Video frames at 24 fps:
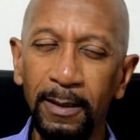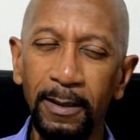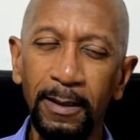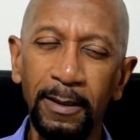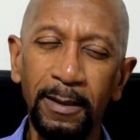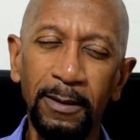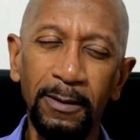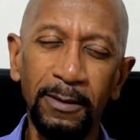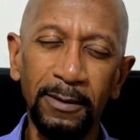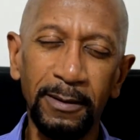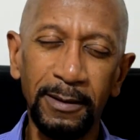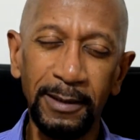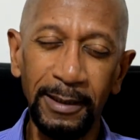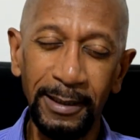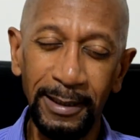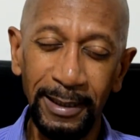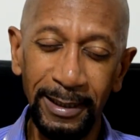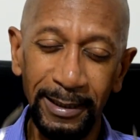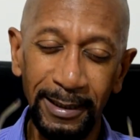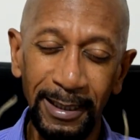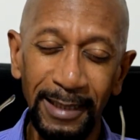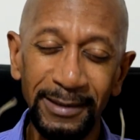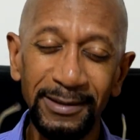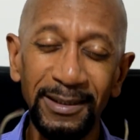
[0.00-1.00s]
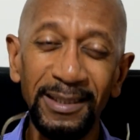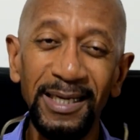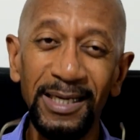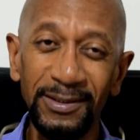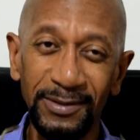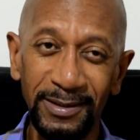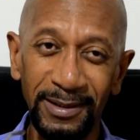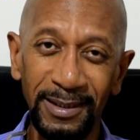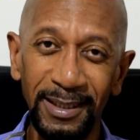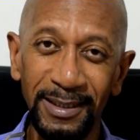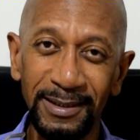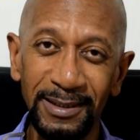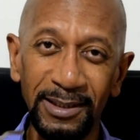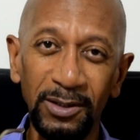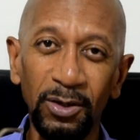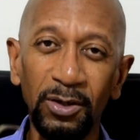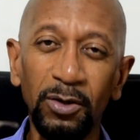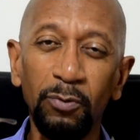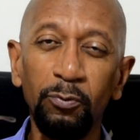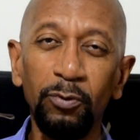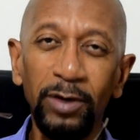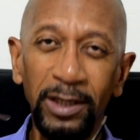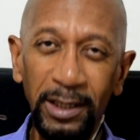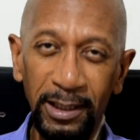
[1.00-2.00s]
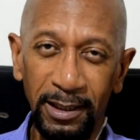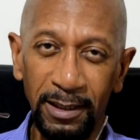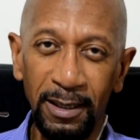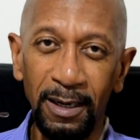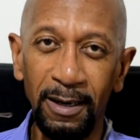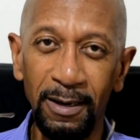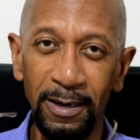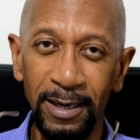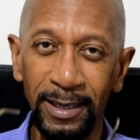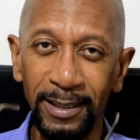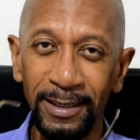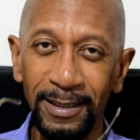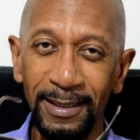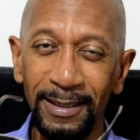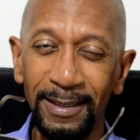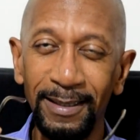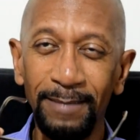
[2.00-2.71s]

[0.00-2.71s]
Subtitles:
Oh, God. I said, yes, it is. Look really hard,